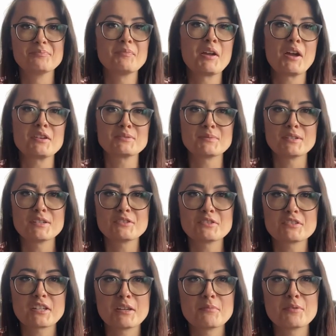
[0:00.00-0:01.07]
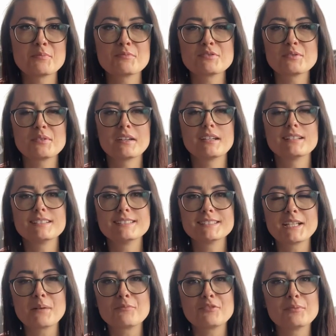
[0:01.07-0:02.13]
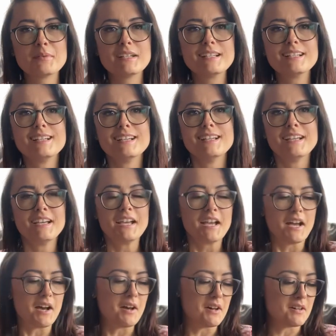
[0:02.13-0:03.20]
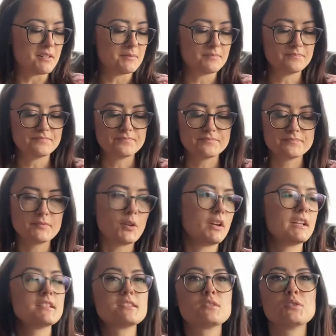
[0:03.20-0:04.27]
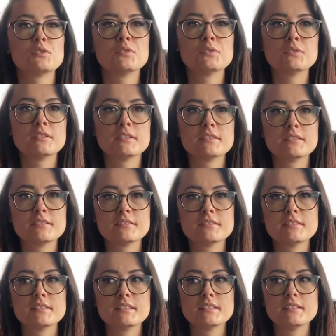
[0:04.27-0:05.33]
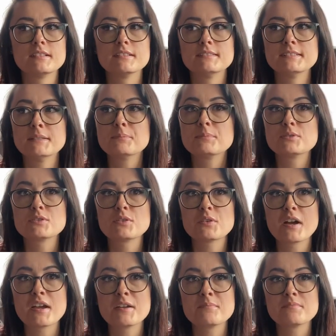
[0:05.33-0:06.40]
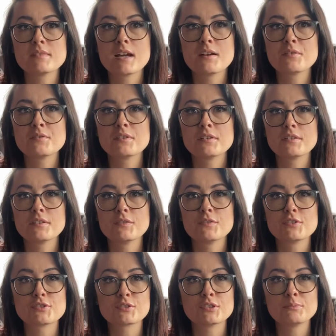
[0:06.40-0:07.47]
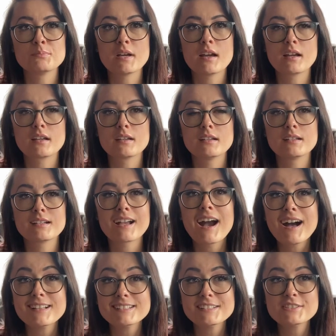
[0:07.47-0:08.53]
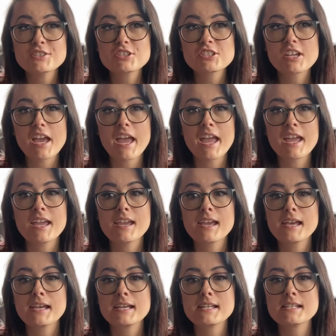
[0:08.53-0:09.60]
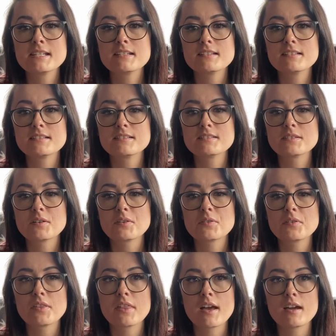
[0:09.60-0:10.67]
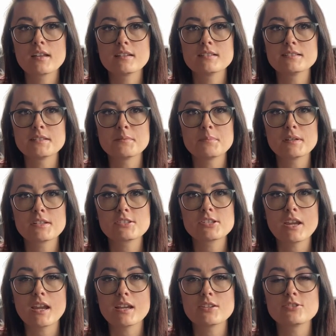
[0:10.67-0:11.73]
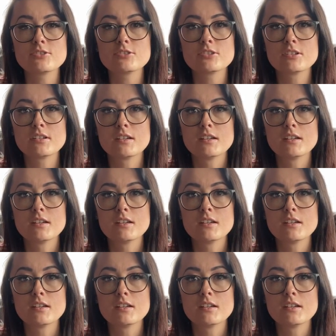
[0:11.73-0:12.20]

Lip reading: My husband had just came home, so I had to stop for a minute. All right, so yep, so I am now officially back in college, and so that is a big change